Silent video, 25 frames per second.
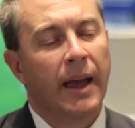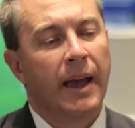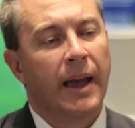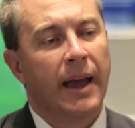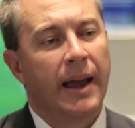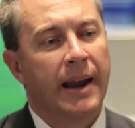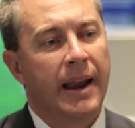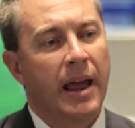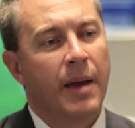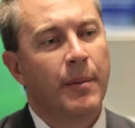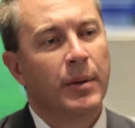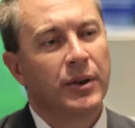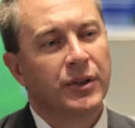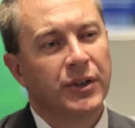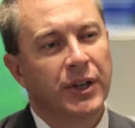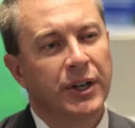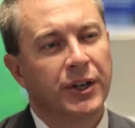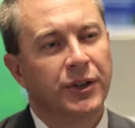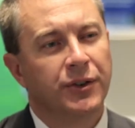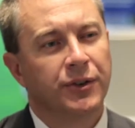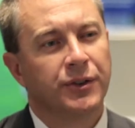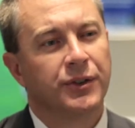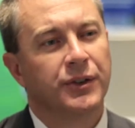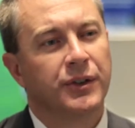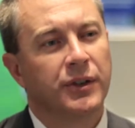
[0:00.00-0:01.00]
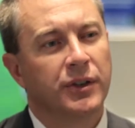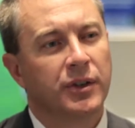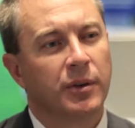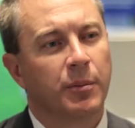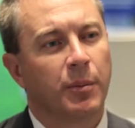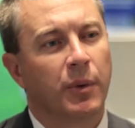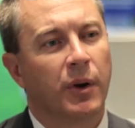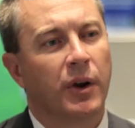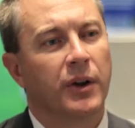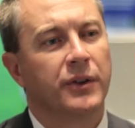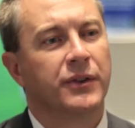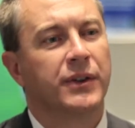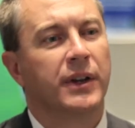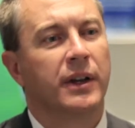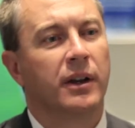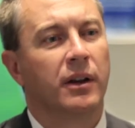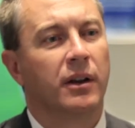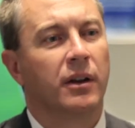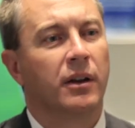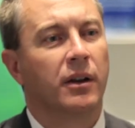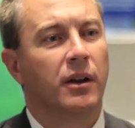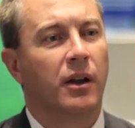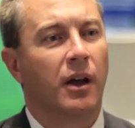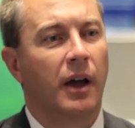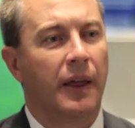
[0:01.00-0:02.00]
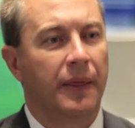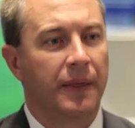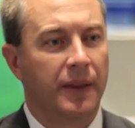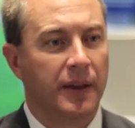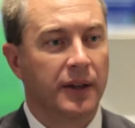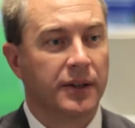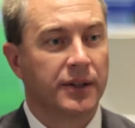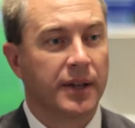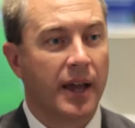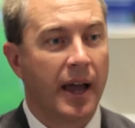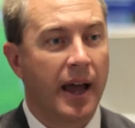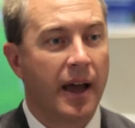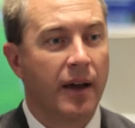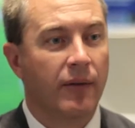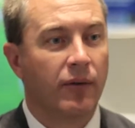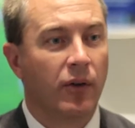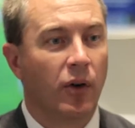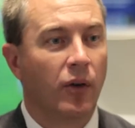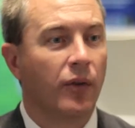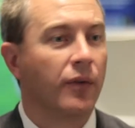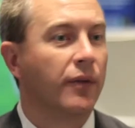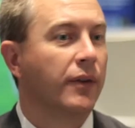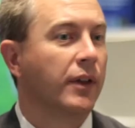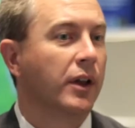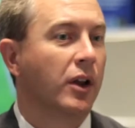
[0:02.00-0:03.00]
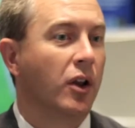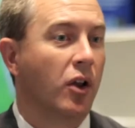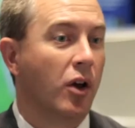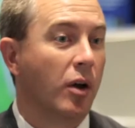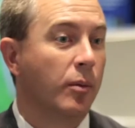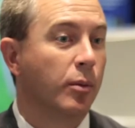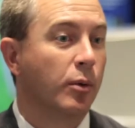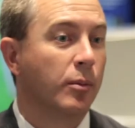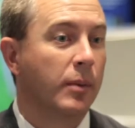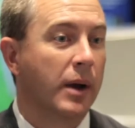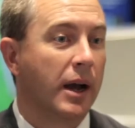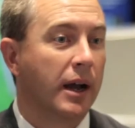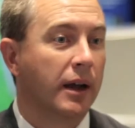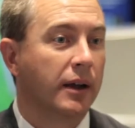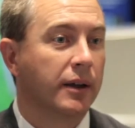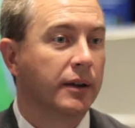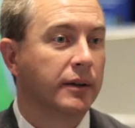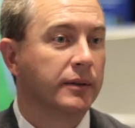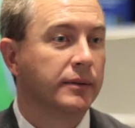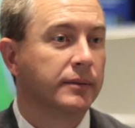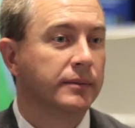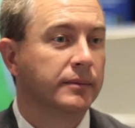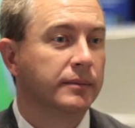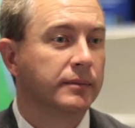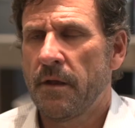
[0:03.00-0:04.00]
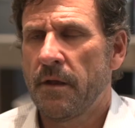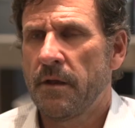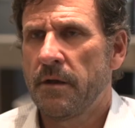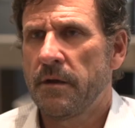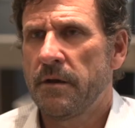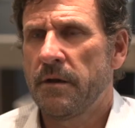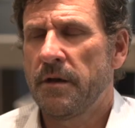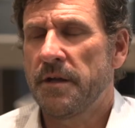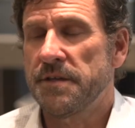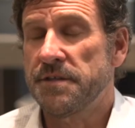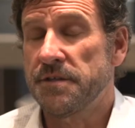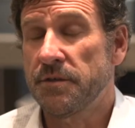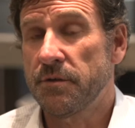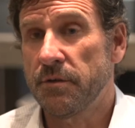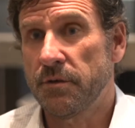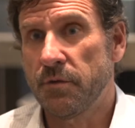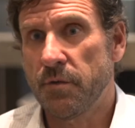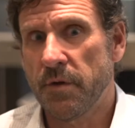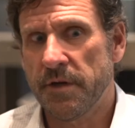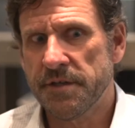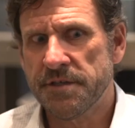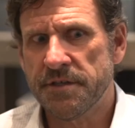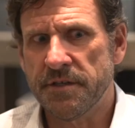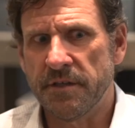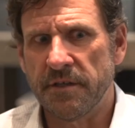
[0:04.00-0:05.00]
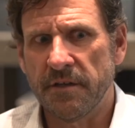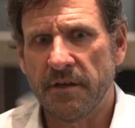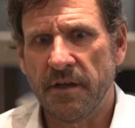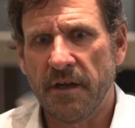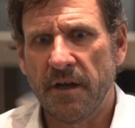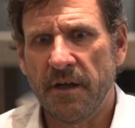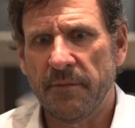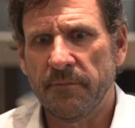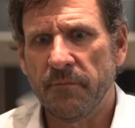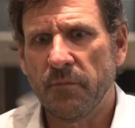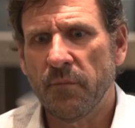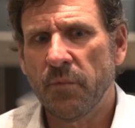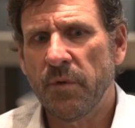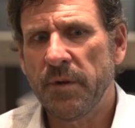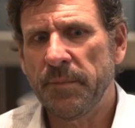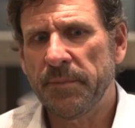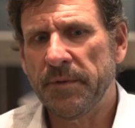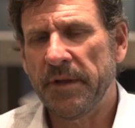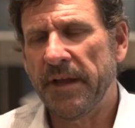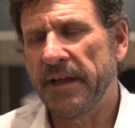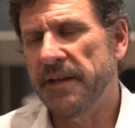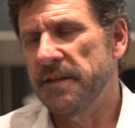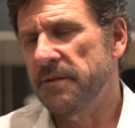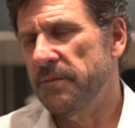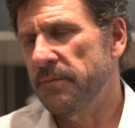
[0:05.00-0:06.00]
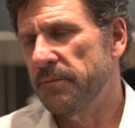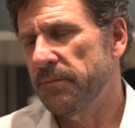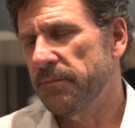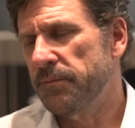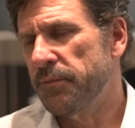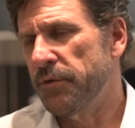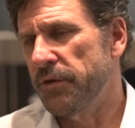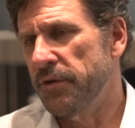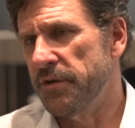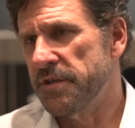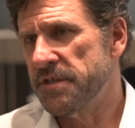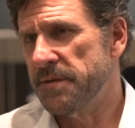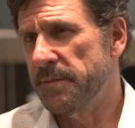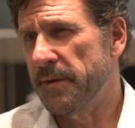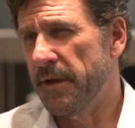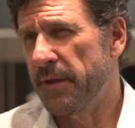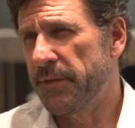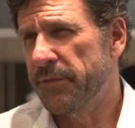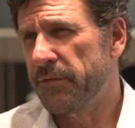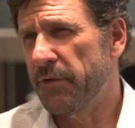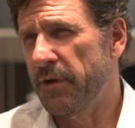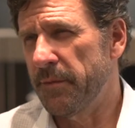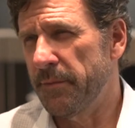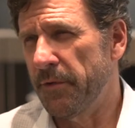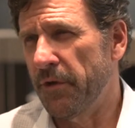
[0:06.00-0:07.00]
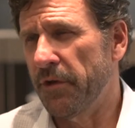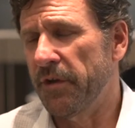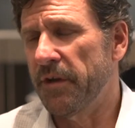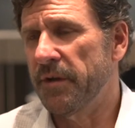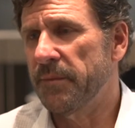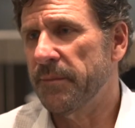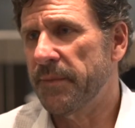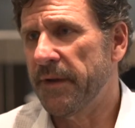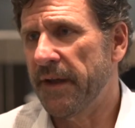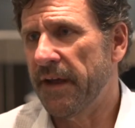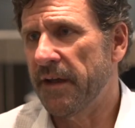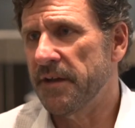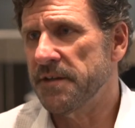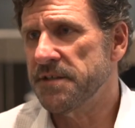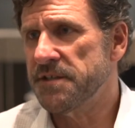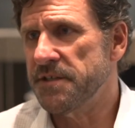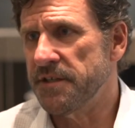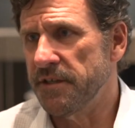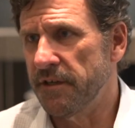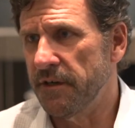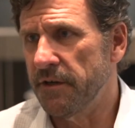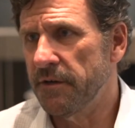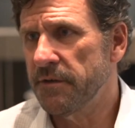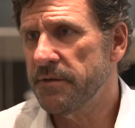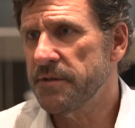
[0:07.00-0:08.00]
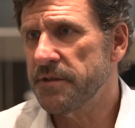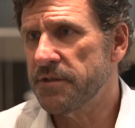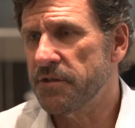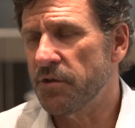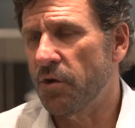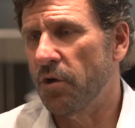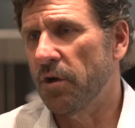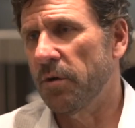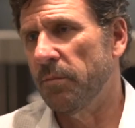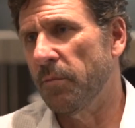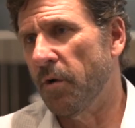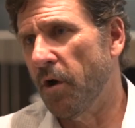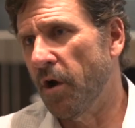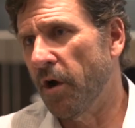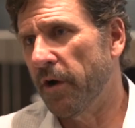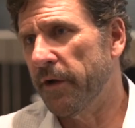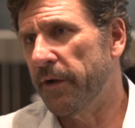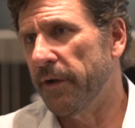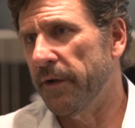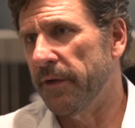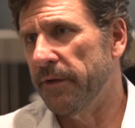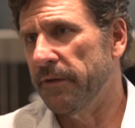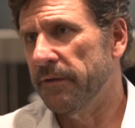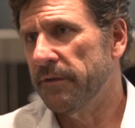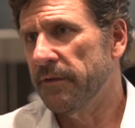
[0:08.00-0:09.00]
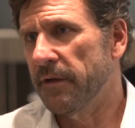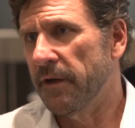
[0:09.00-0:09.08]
And how much interest does a project like this have on the global market? Oh, that's a good question. We plan to produce about 3 million pounds a year. The total market,